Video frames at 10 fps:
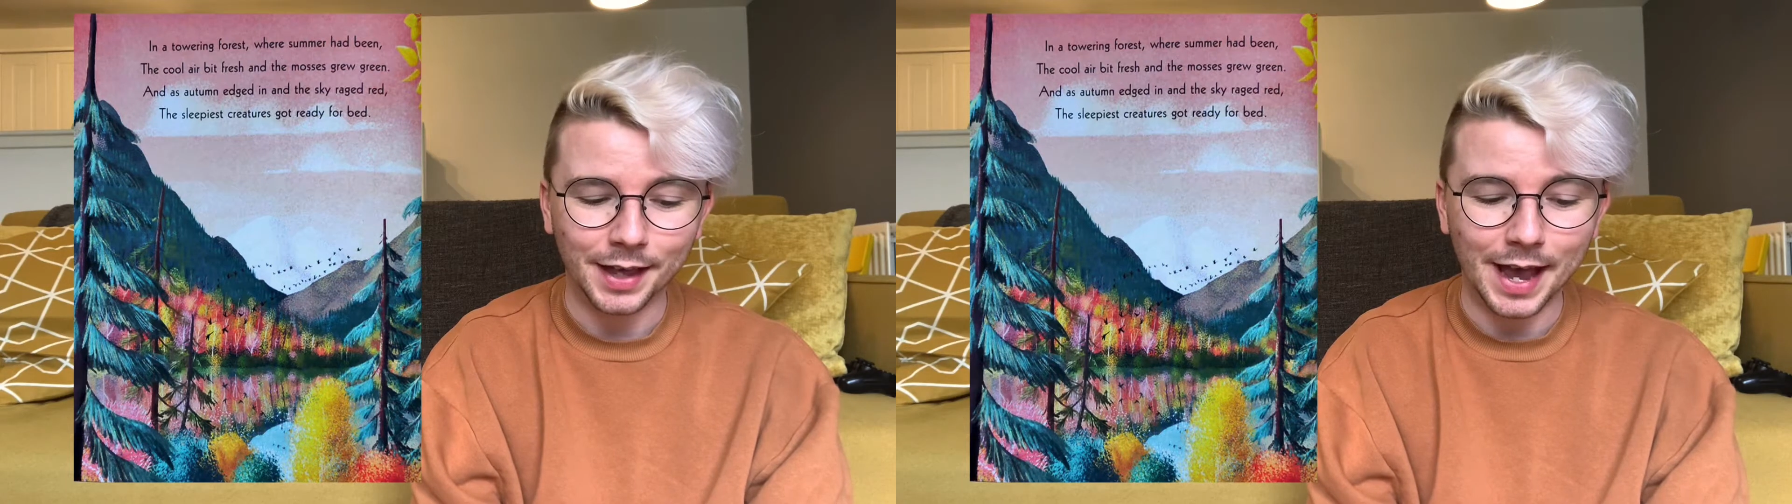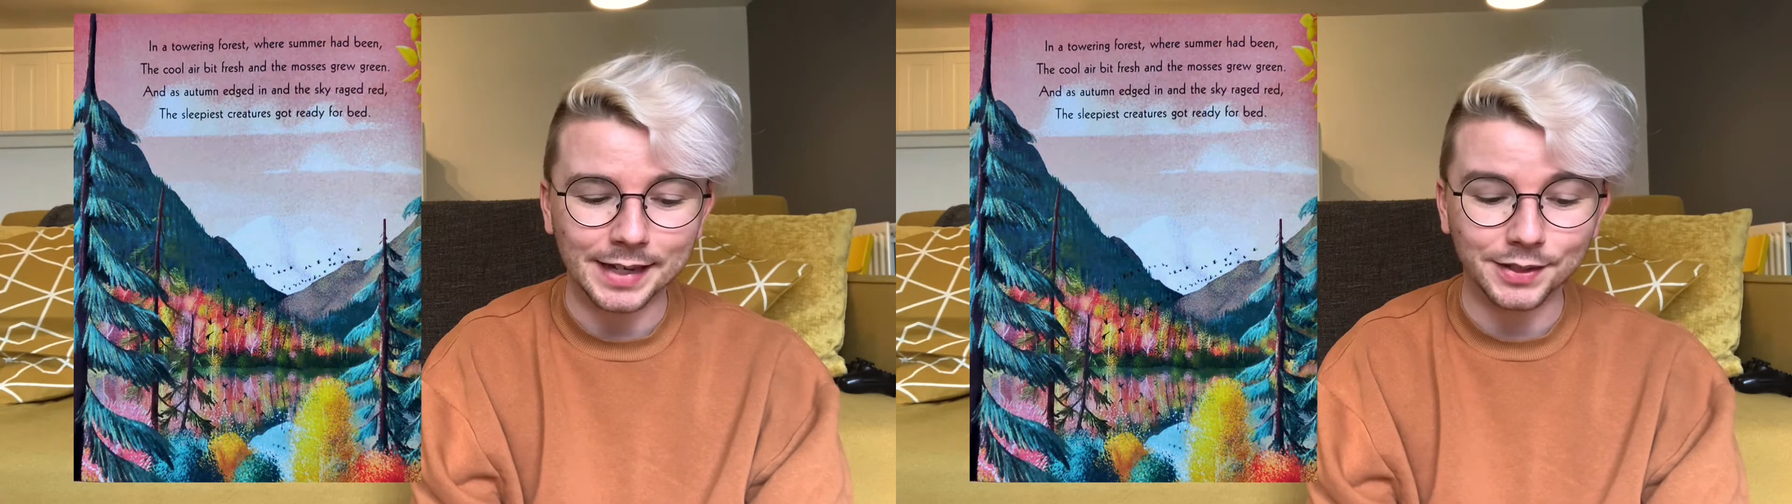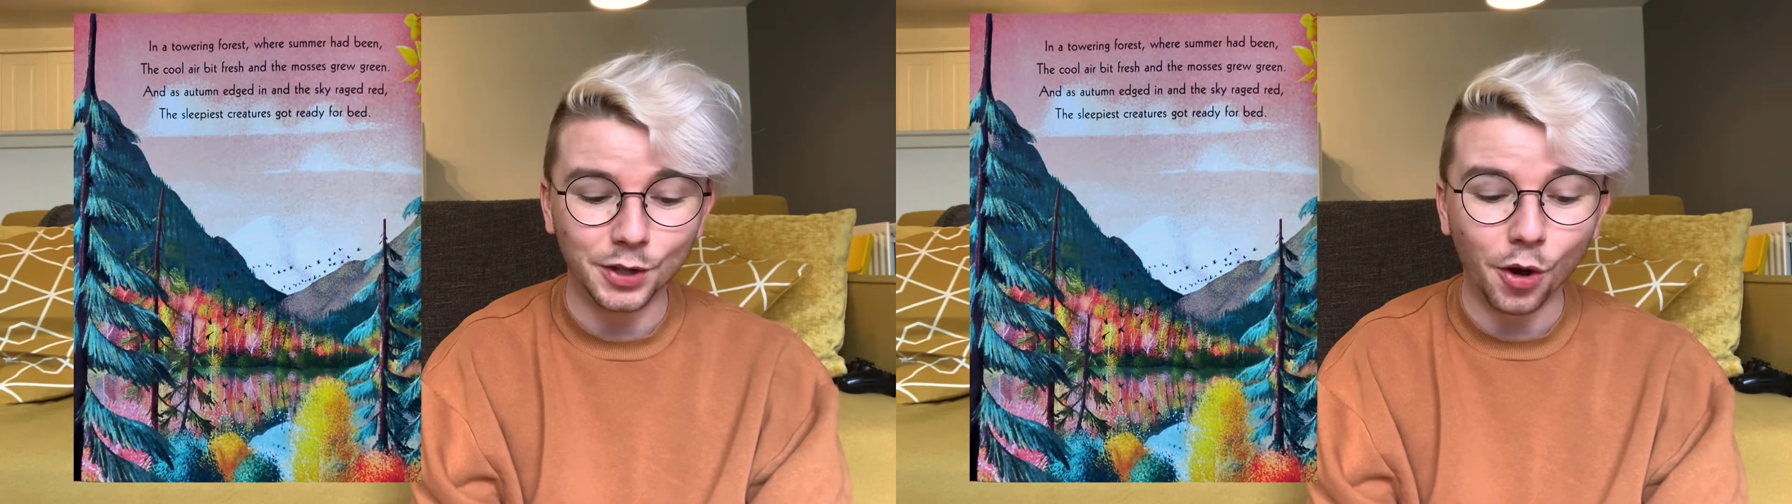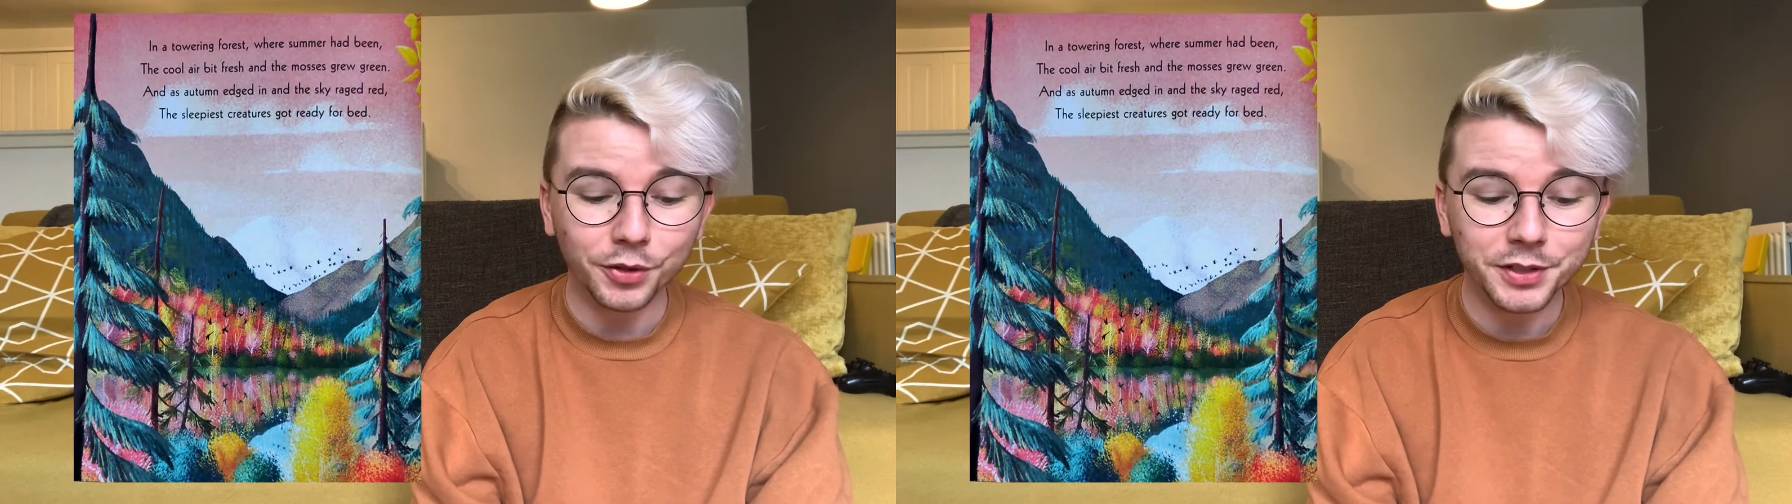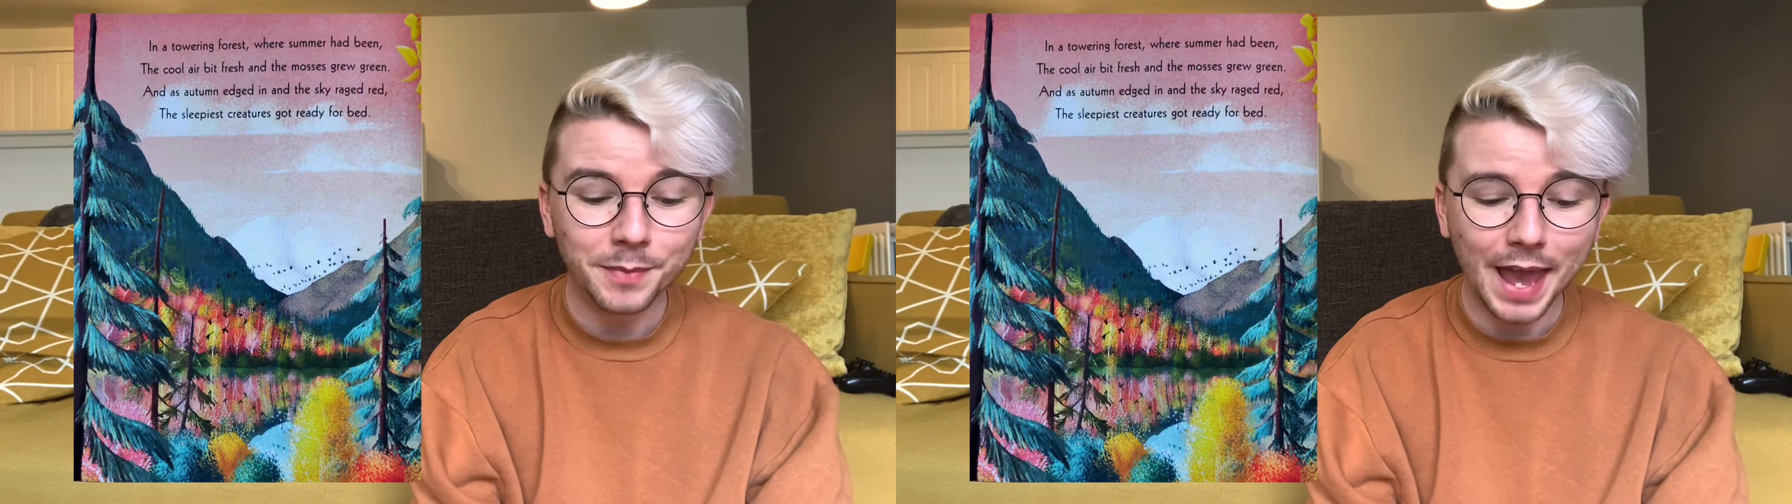And as
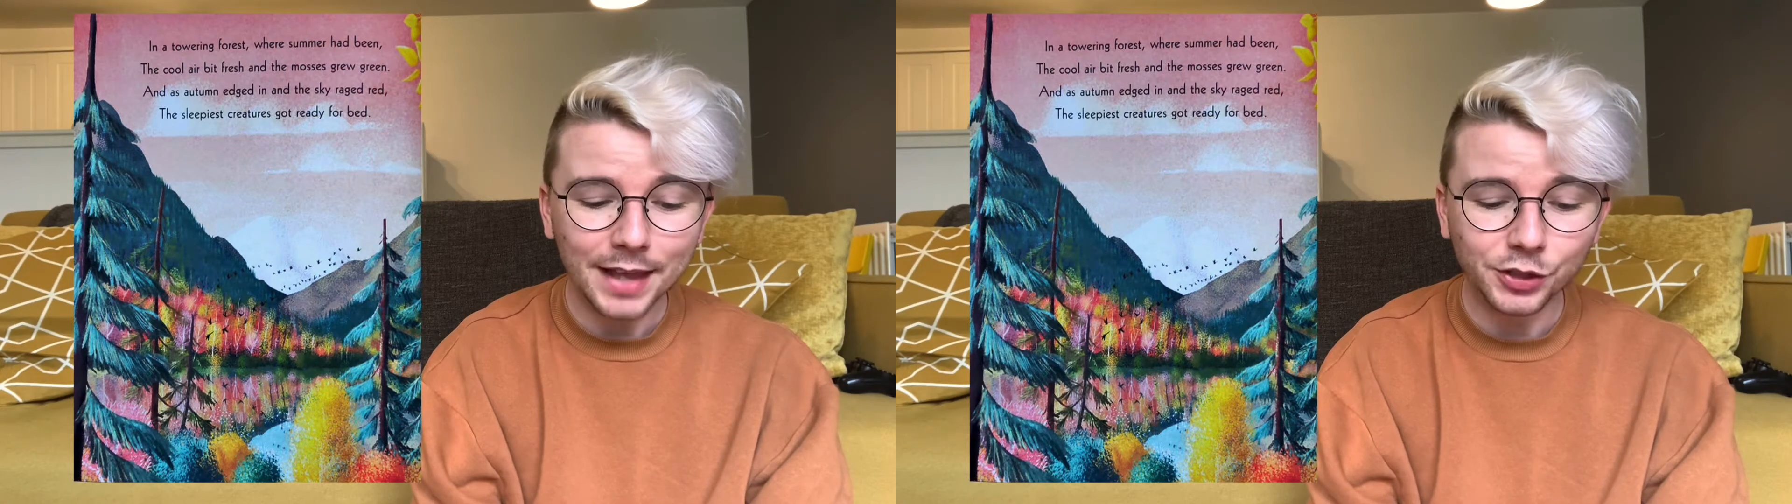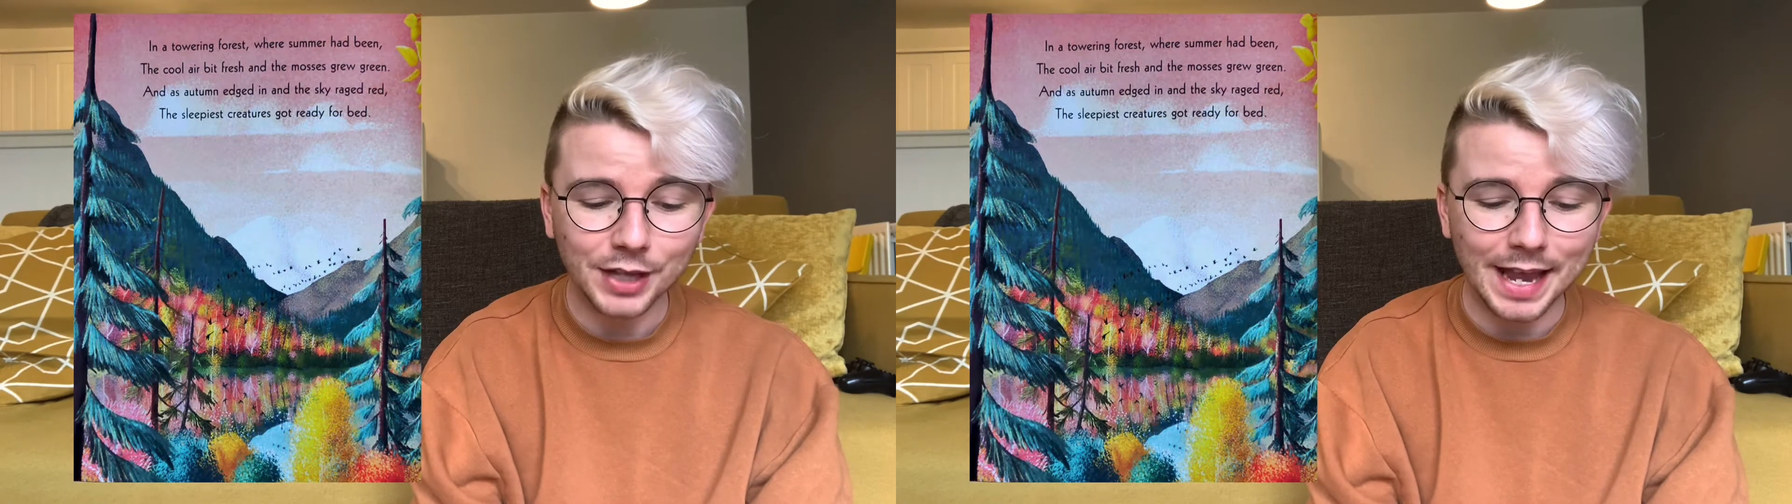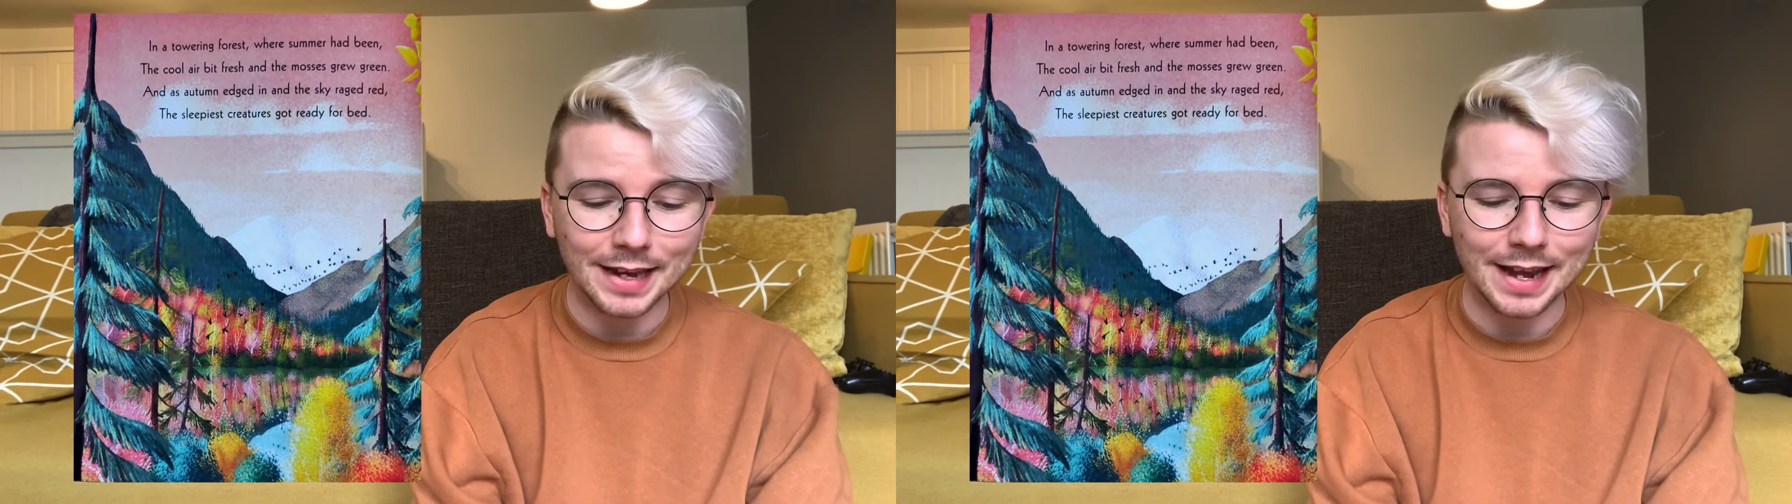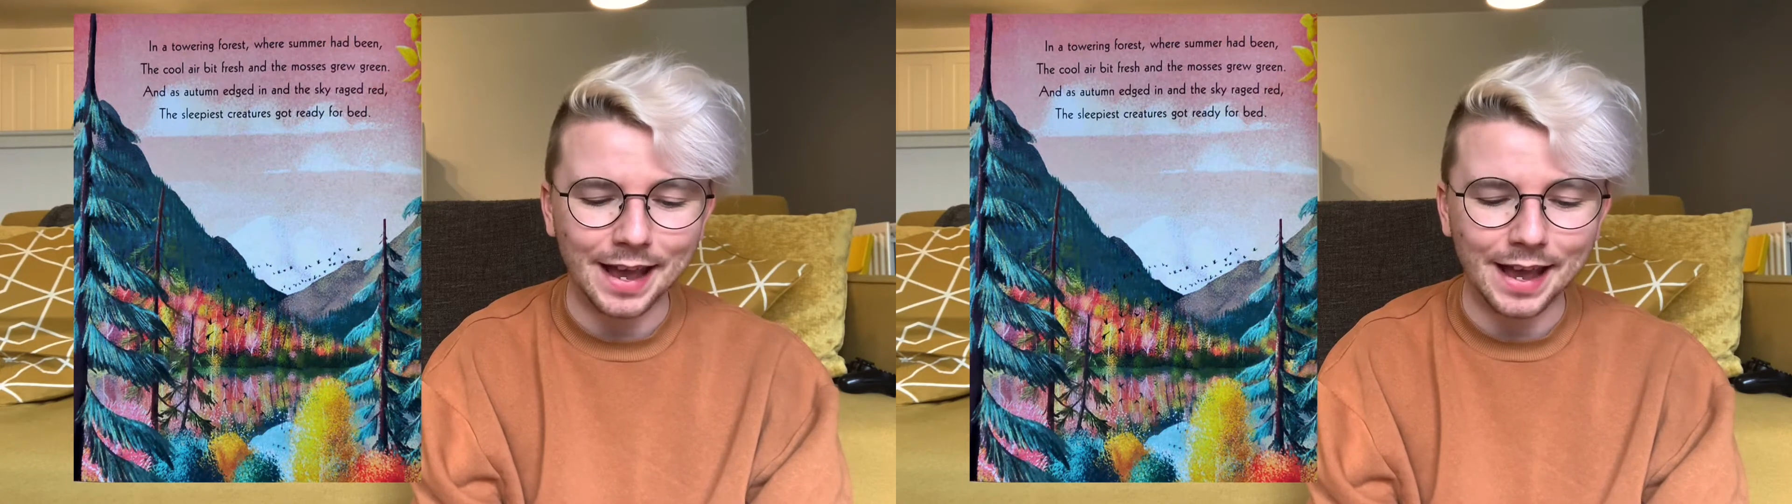autumn edged in